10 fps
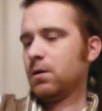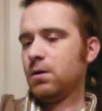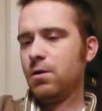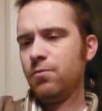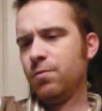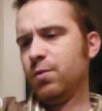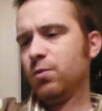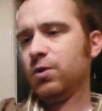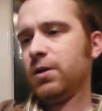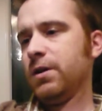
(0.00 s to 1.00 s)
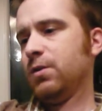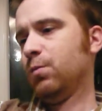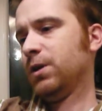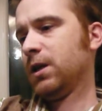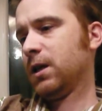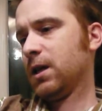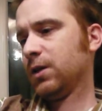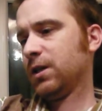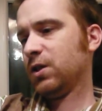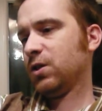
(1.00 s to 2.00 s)
Another Imperial Stout Asian whiskey
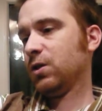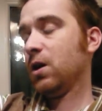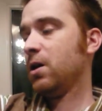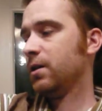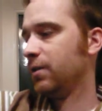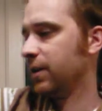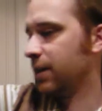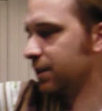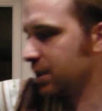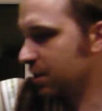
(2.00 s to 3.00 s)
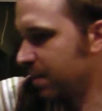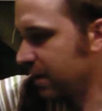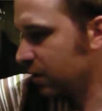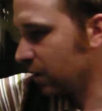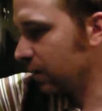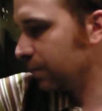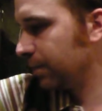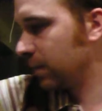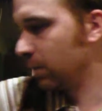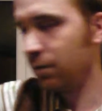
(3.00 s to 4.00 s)
cask. That's the. That's in Speyside.
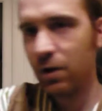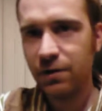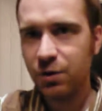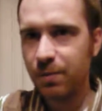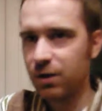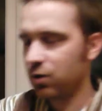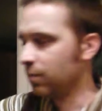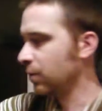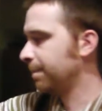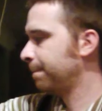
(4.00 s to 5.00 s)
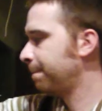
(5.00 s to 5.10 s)
We've not had the Speyside one.